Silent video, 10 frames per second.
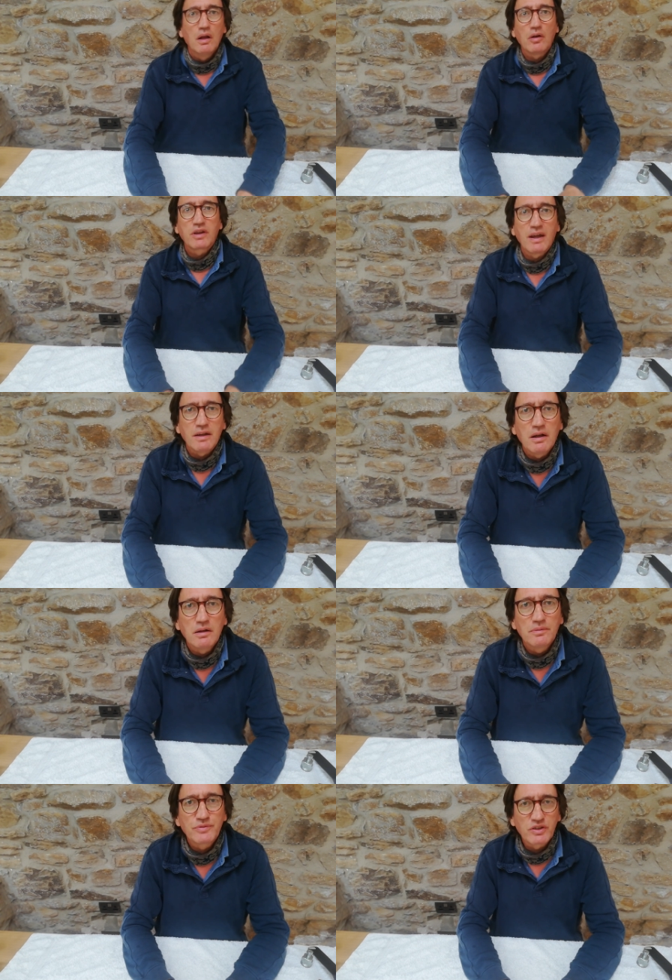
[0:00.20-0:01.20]
Okay,
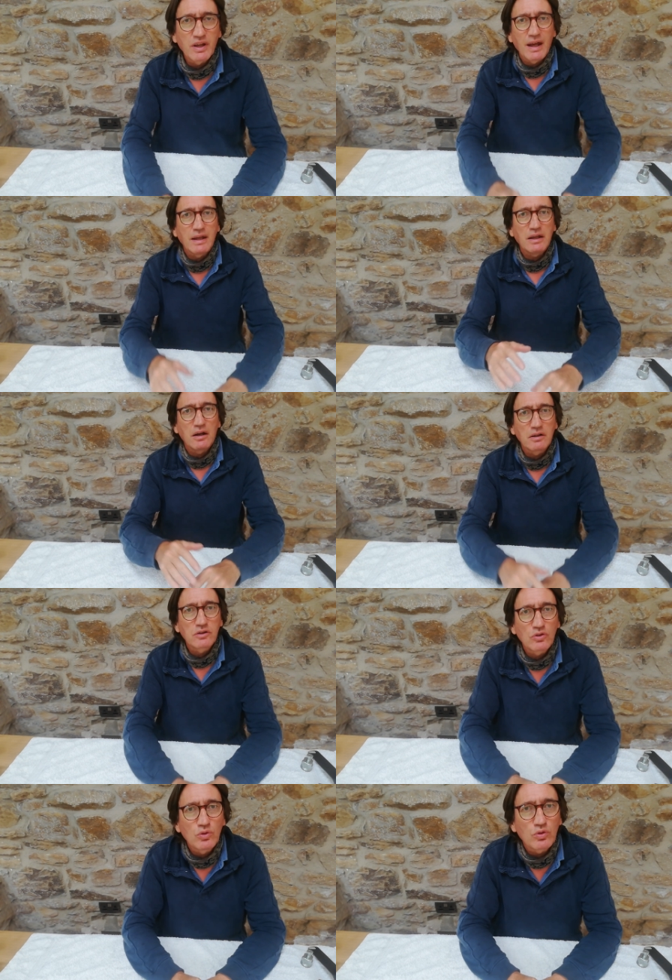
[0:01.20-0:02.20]
today I
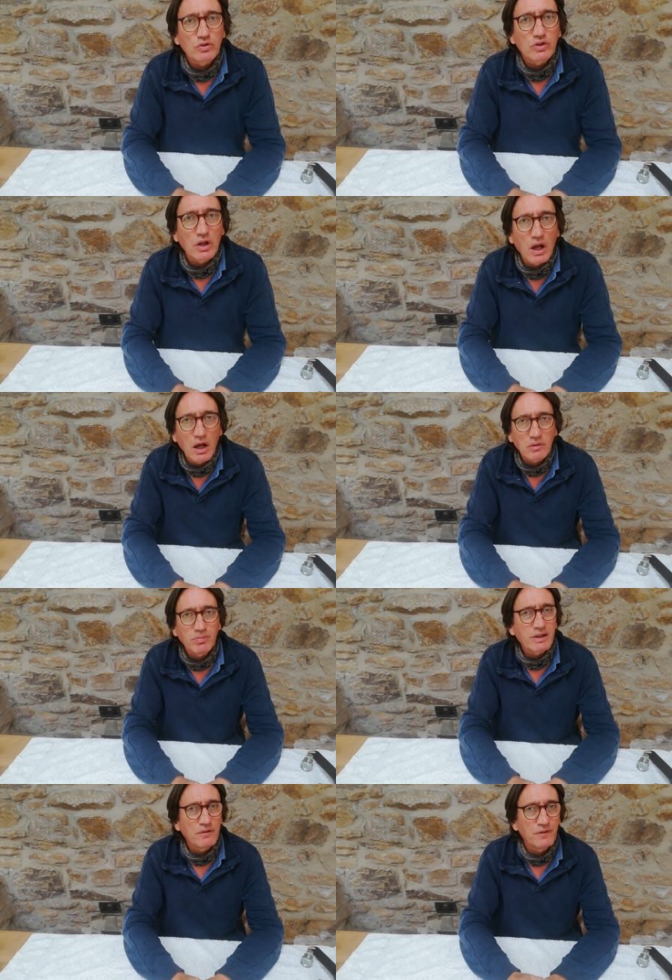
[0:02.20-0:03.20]
thought I'd
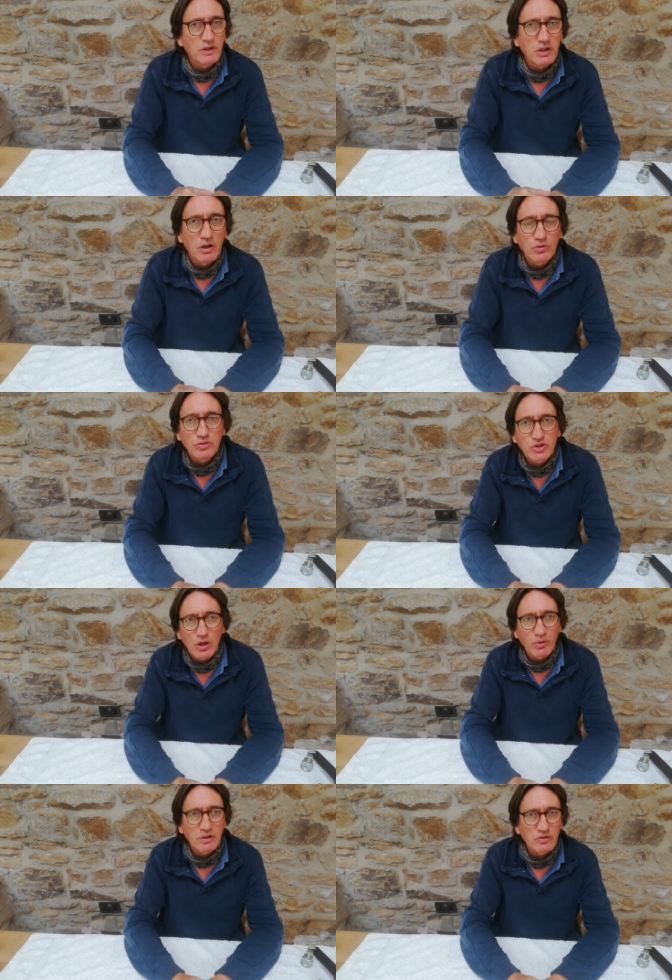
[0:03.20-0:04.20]
make a video
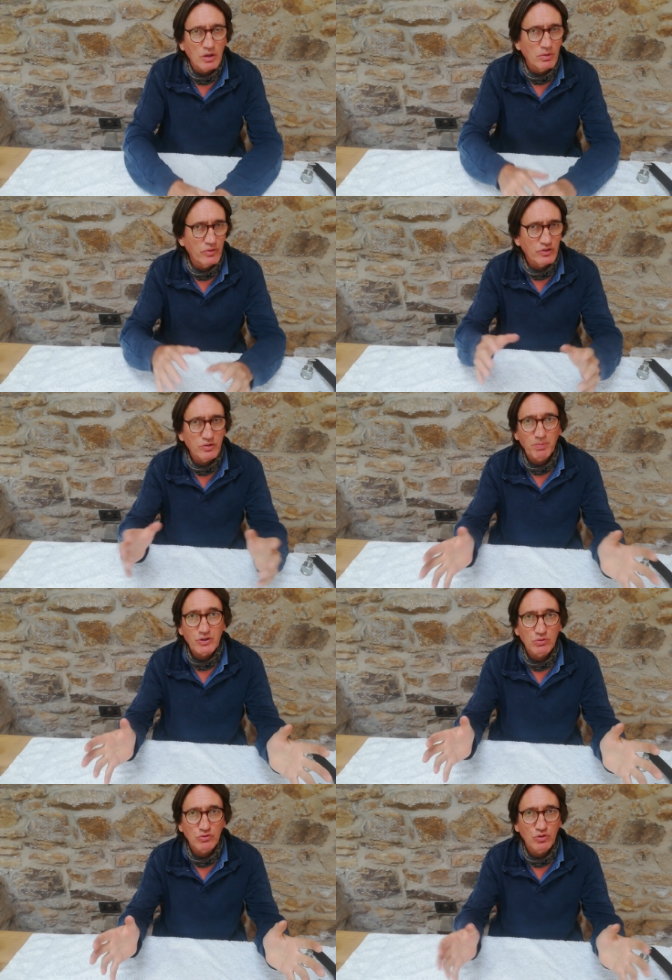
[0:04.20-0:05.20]
showing some of the
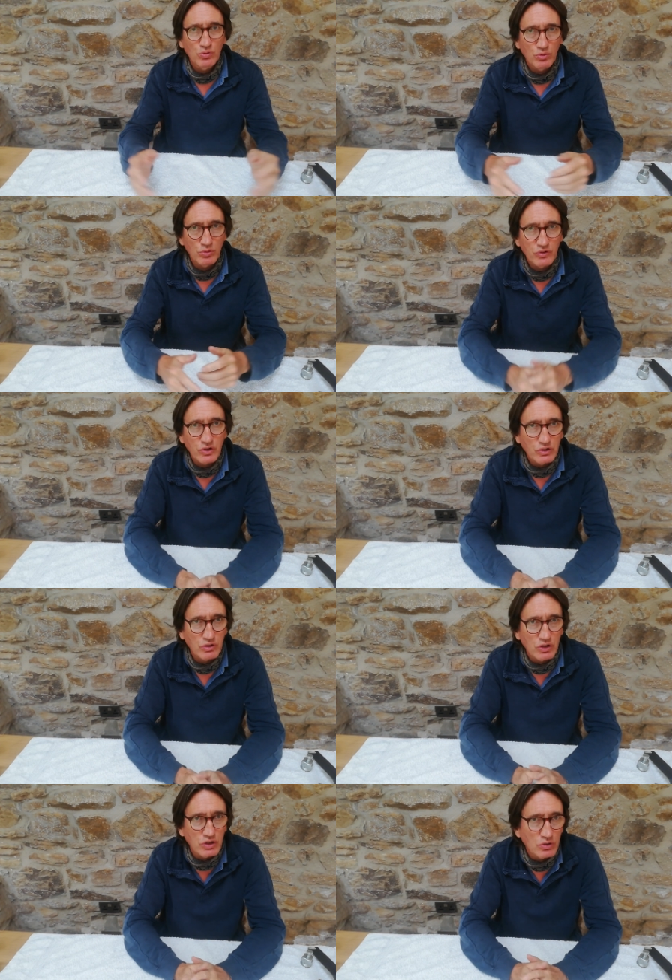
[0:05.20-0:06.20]
special tools that you
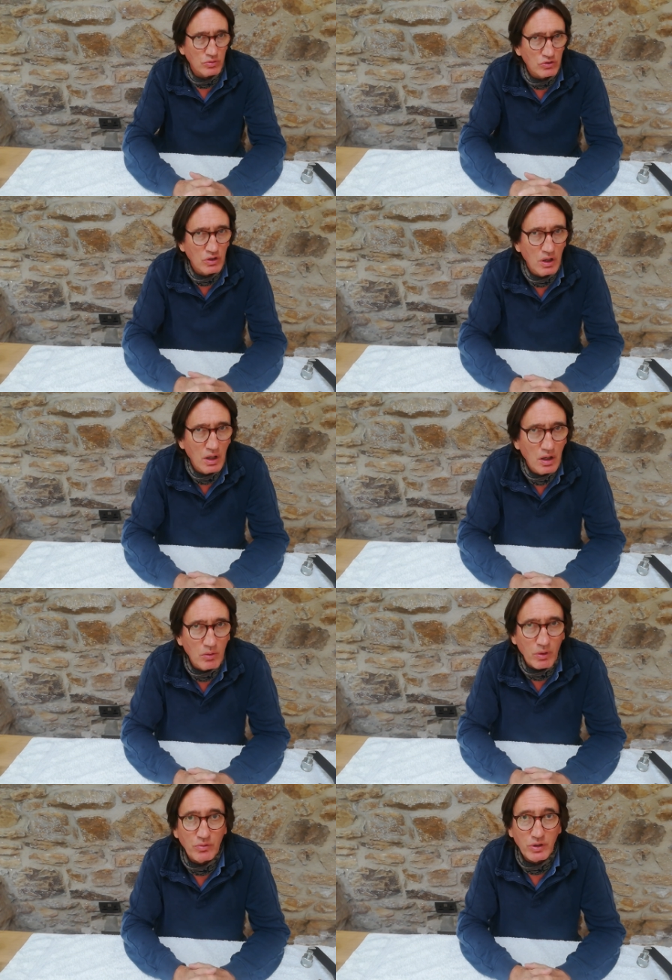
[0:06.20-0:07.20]
can use
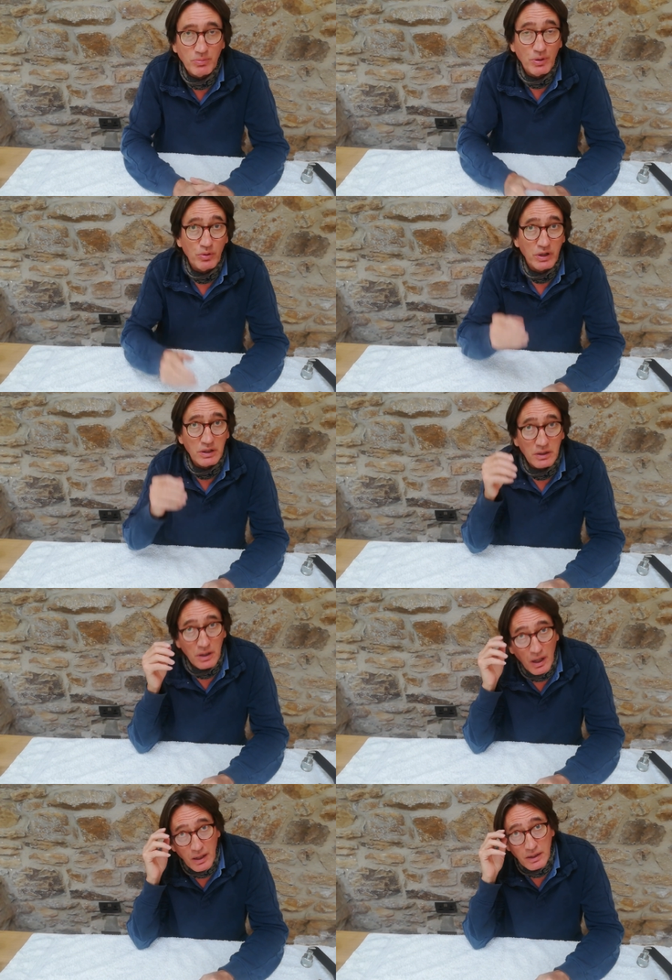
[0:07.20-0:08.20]
when rebuilding
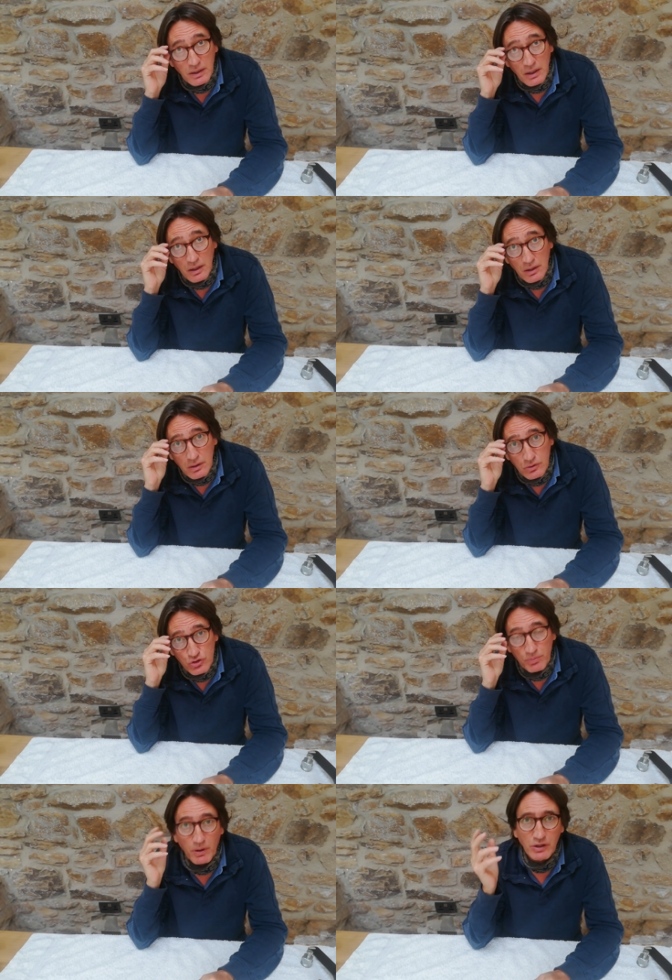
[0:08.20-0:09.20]
a
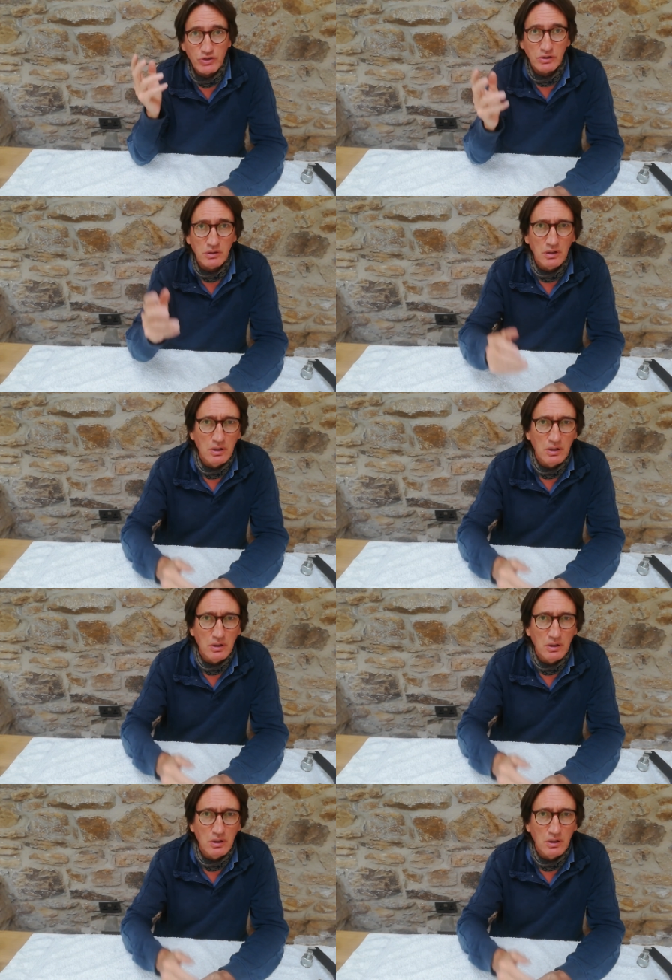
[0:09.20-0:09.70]
triple engine,